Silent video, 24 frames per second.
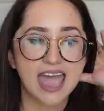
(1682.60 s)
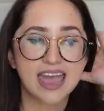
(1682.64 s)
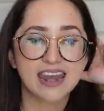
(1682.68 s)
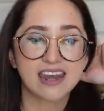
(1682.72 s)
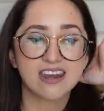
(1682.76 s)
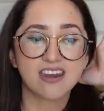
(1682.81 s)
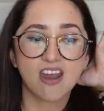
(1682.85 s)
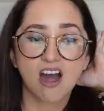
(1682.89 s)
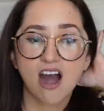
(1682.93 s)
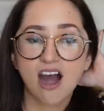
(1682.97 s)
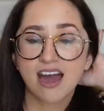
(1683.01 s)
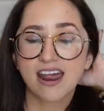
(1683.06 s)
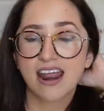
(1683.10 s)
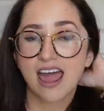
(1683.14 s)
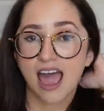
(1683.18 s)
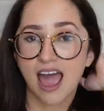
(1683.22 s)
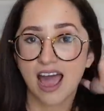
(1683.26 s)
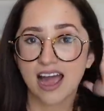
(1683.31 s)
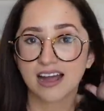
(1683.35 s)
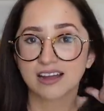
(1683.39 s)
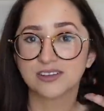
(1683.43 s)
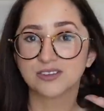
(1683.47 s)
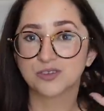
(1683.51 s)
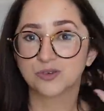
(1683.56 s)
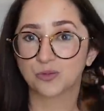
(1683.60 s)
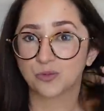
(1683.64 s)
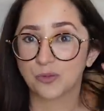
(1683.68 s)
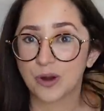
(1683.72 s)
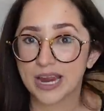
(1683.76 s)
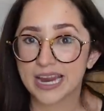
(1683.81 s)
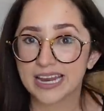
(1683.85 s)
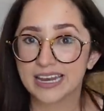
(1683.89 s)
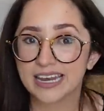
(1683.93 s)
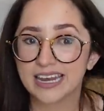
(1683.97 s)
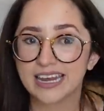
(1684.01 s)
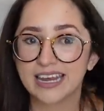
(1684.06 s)
and not as
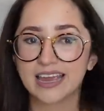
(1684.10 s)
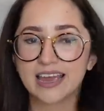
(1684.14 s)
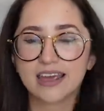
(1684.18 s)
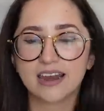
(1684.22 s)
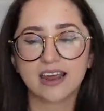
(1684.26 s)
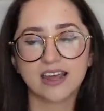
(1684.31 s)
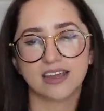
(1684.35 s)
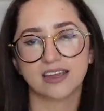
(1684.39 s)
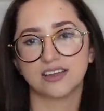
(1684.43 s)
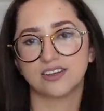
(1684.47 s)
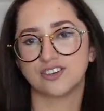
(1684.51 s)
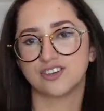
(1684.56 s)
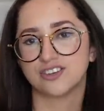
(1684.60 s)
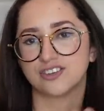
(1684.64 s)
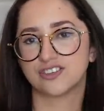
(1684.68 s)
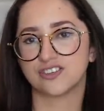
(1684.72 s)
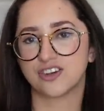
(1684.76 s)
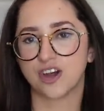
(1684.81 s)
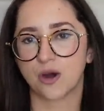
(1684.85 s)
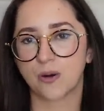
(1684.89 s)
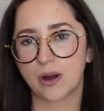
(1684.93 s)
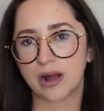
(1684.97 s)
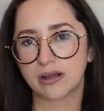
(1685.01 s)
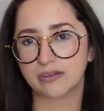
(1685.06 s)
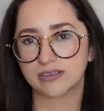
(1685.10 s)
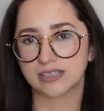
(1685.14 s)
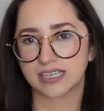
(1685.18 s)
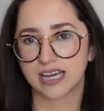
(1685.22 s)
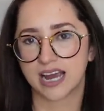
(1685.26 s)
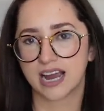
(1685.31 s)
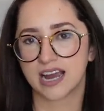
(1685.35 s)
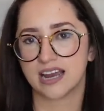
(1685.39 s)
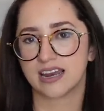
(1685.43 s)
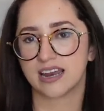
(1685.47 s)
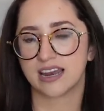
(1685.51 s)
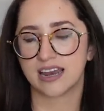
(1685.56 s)
rainy, and I can just go
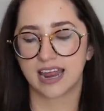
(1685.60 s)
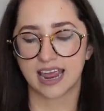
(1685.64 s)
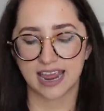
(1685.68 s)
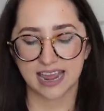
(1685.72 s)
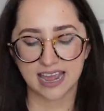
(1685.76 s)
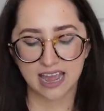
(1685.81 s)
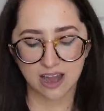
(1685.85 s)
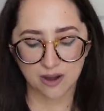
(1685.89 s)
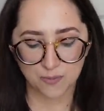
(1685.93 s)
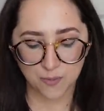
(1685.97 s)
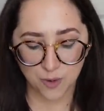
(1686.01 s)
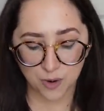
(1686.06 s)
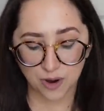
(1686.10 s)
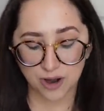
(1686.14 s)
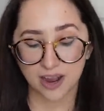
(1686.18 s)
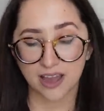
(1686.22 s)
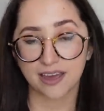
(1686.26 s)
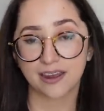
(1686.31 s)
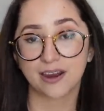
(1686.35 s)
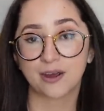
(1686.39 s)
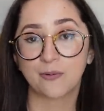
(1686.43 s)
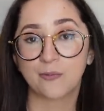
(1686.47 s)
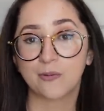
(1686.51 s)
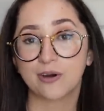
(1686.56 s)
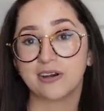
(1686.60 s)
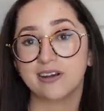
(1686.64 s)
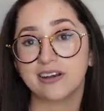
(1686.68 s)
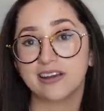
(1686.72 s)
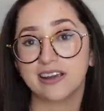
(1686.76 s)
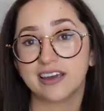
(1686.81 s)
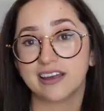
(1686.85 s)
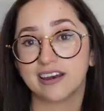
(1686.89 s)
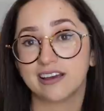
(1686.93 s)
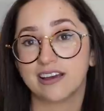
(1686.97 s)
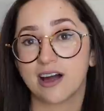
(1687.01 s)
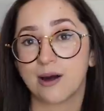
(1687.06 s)
outside and hang out more. And I wanted to
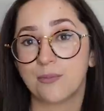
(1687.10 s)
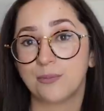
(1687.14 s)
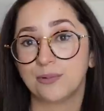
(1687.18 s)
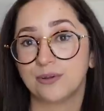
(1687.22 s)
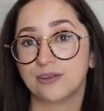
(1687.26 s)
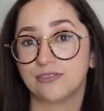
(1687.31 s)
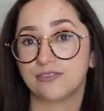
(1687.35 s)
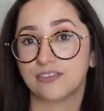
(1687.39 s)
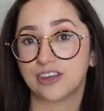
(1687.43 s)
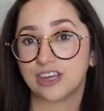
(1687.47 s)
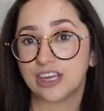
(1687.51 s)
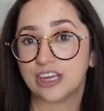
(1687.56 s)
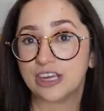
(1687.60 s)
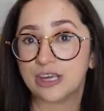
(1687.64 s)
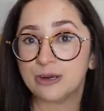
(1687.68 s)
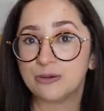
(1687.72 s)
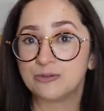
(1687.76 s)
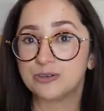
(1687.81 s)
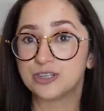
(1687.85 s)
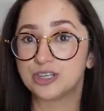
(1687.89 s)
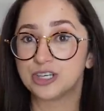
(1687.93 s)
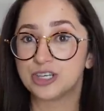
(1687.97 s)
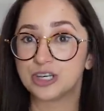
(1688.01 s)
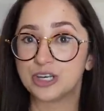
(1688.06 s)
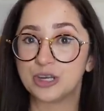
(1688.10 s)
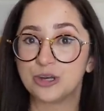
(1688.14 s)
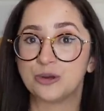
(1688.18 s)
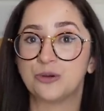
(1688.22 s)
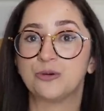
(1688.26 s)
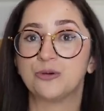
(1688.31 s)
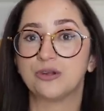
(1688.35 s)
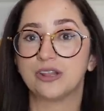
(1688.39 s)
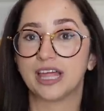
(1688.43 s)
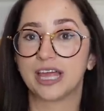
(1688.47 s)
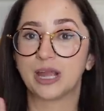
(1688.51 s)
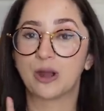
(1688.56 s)
get a couple of cute
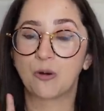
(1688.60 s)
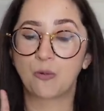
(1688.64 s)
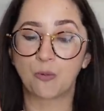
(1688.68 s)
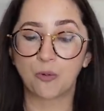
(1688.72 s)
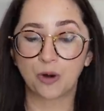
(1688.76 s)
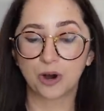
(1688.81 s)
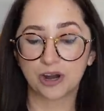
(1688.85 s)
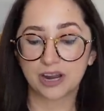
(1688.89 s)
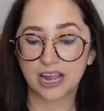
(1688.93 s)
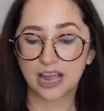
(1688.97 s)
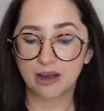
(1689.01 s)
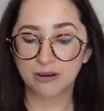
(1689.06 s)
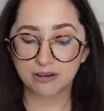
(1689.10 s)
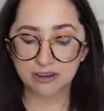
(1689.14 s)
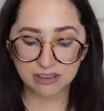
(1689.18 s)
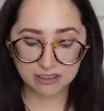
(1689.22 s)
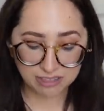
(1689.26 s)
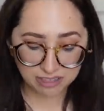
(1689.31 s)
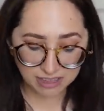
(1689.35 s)
new like workout-y